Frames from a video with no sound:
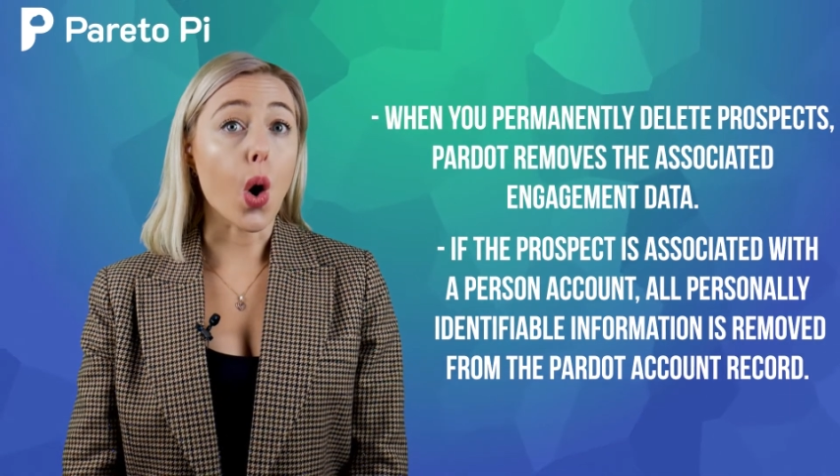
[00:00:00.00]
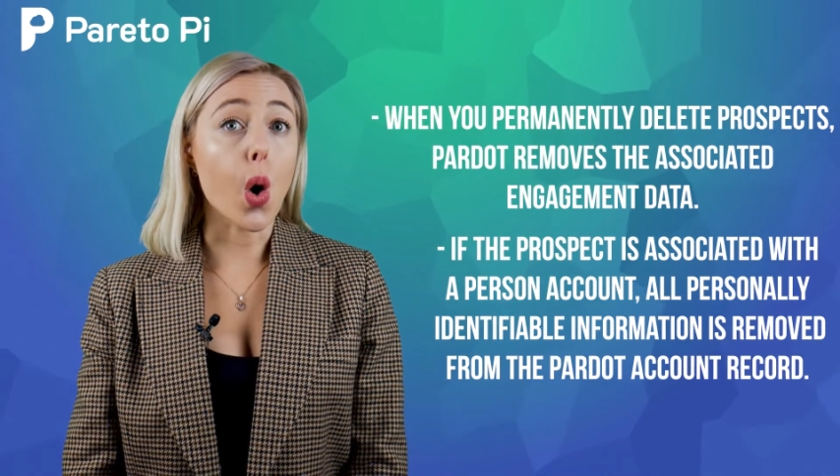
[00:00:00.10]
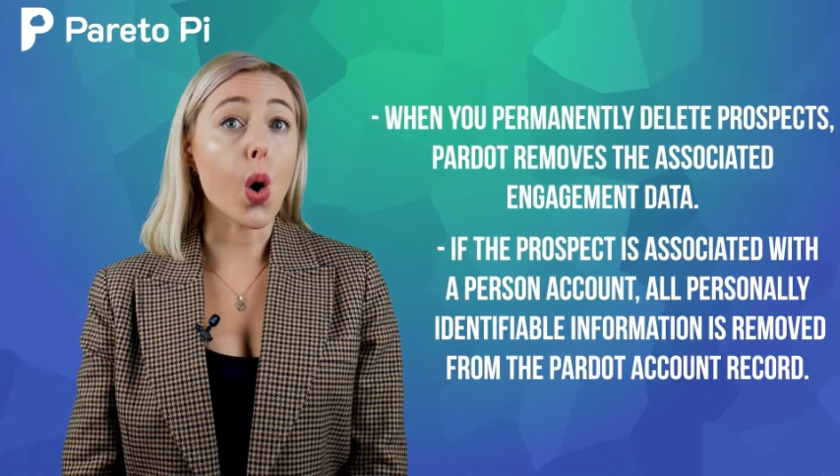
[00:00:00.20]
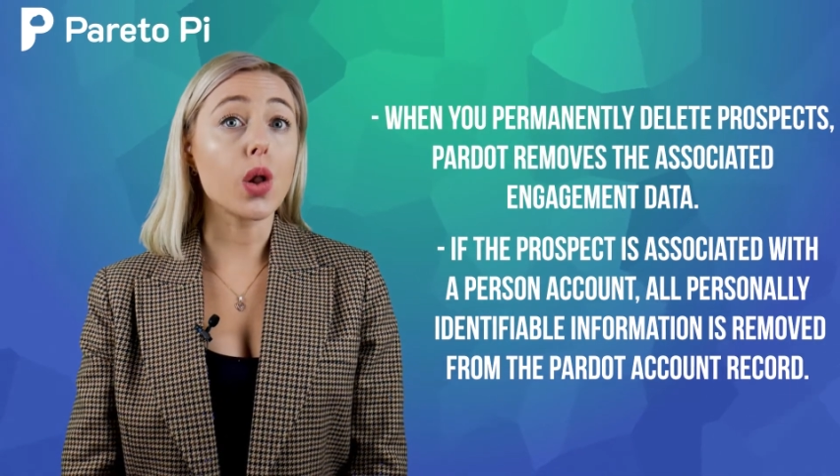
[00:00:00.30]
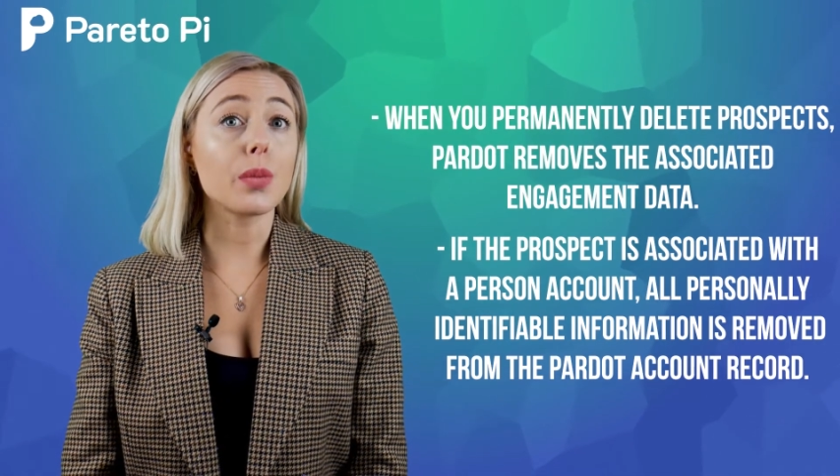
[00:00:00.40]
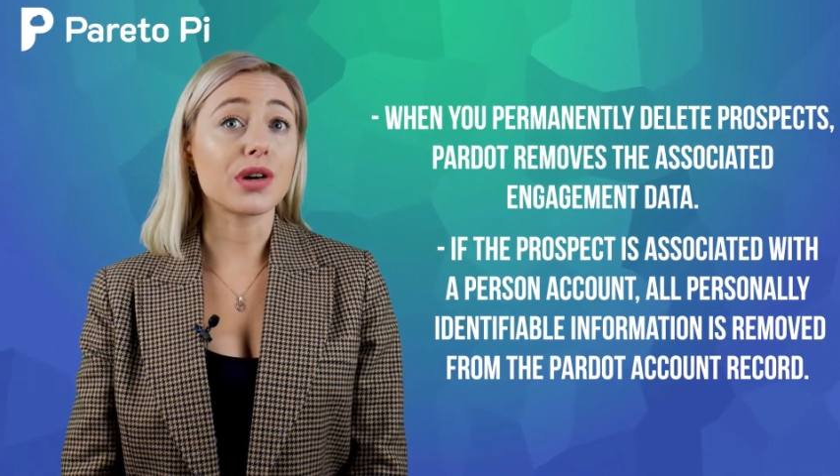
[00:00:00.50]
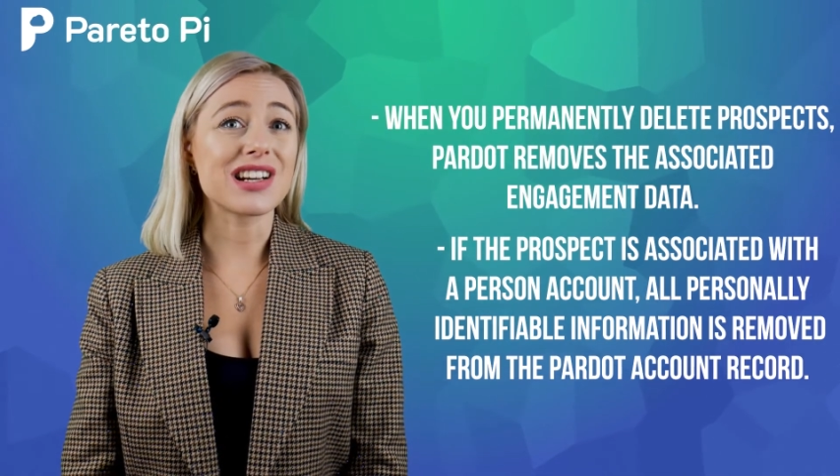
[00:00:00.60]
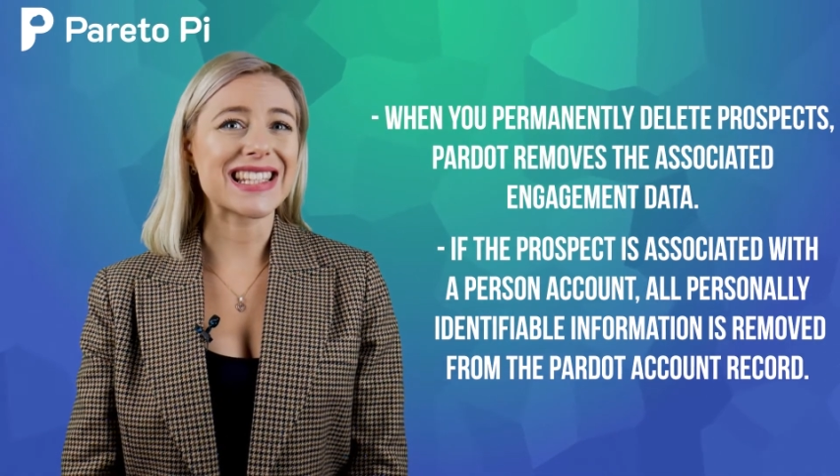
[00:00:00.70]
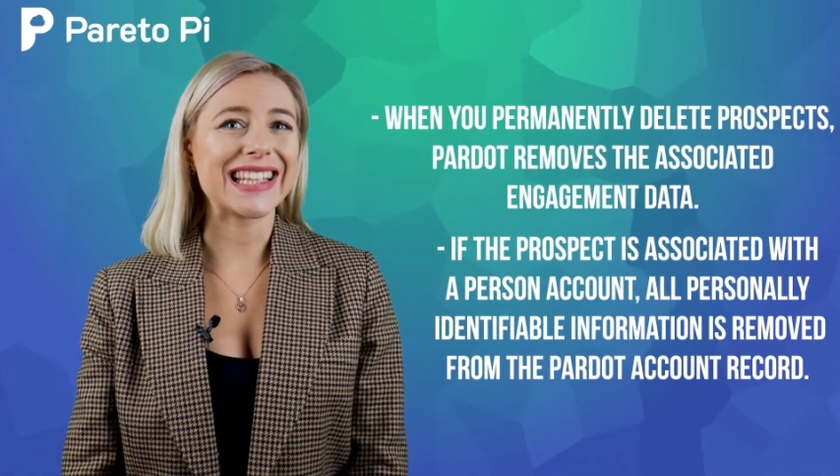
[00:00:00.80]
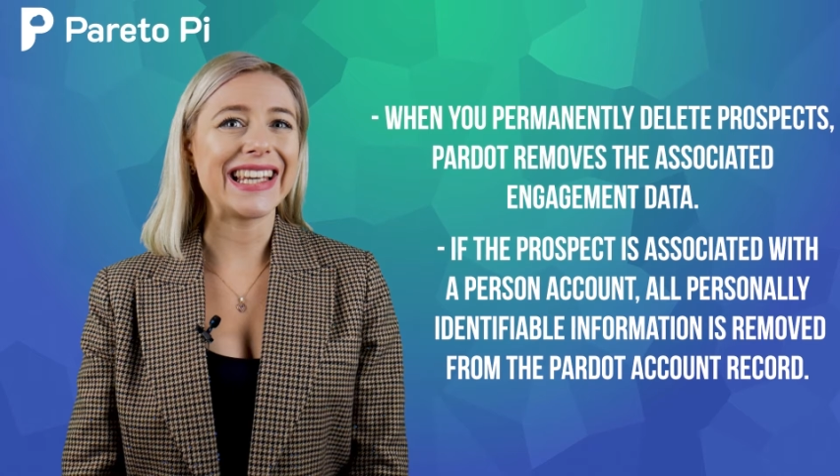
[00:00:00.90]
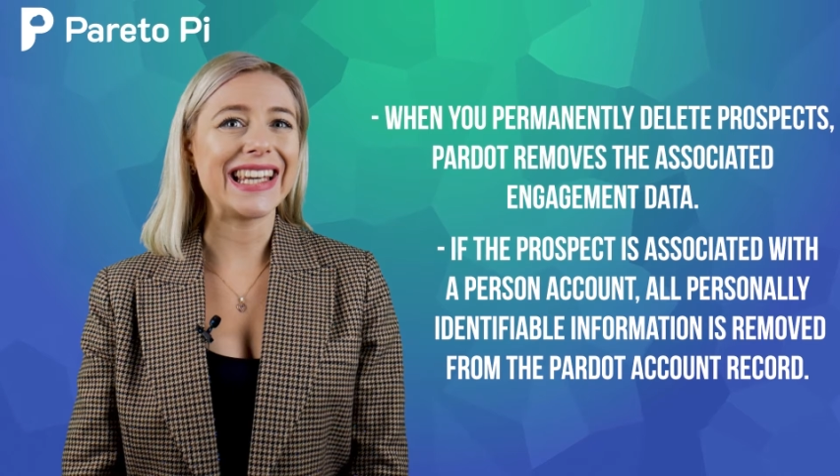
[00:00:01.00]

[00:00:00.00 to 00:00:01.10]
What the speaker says: all personally